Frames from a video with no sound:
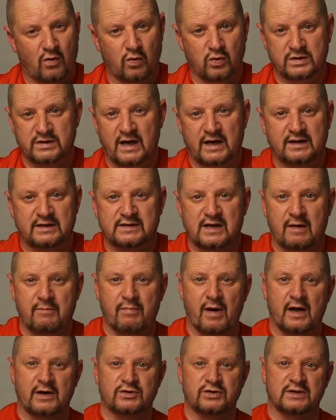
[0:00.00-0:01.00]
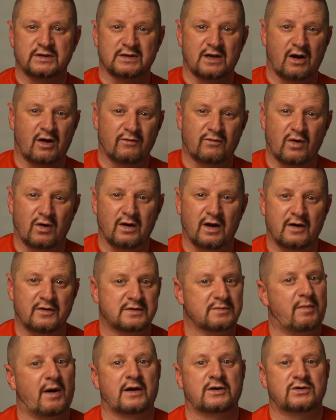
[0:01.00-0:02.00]
all take the same batteries, and I've got
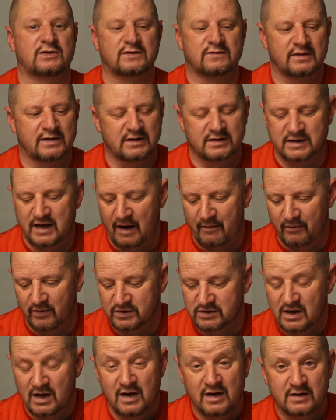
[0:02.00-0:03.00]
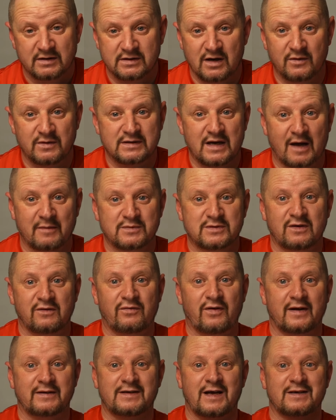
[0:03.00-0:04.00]
loads of batteries for these cameras, so it's absolutely
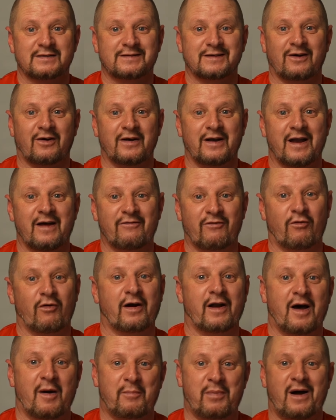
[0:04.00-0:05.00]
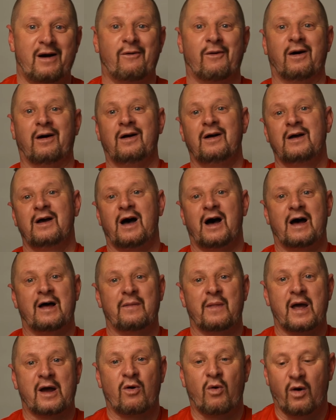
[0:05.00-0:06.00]
fantastic. I never run out of power,
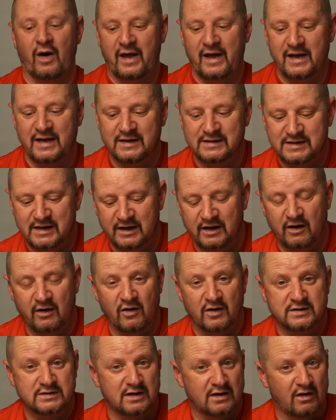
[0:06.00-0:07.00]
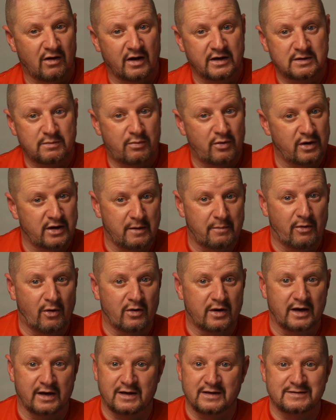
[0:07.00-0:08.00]
and they're quite easy and nice and light to put in your
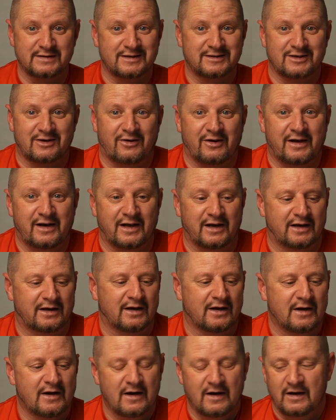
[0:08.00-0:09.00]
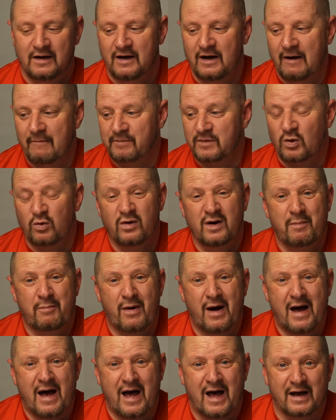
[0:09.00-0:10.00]
pocket because they're tiny, or in a
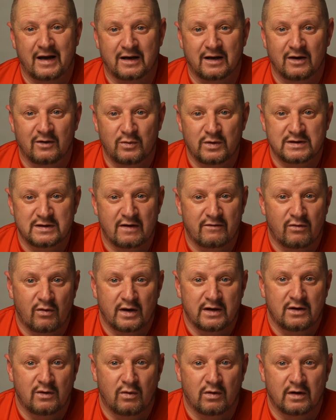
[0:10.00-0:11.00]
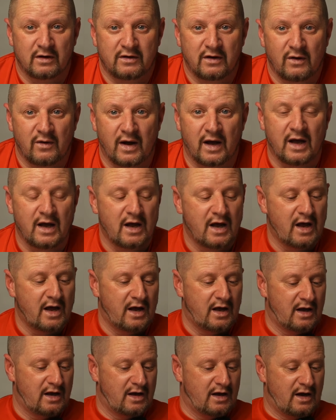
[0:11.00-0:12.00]
bag, whichever way you want to do it.
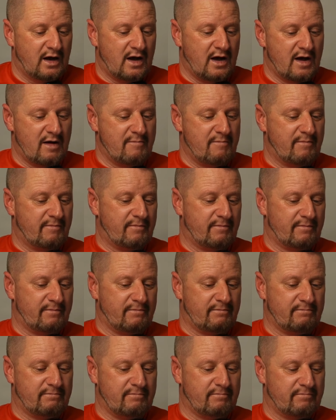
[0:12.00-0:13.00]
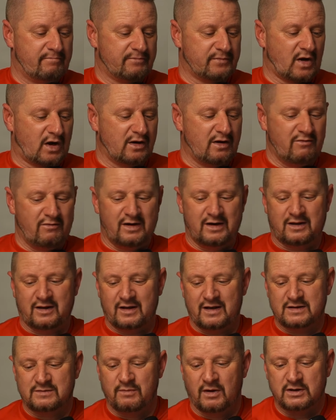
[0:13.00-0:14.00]
I don't really
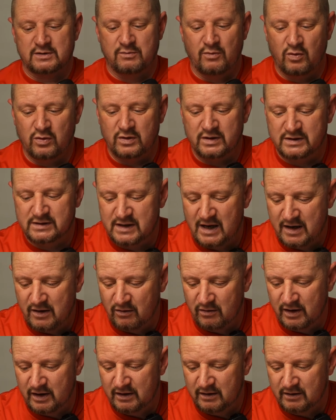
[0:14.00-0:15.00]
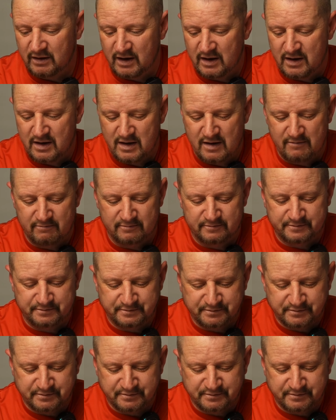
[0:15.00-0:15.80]
think there's much more to say on it. I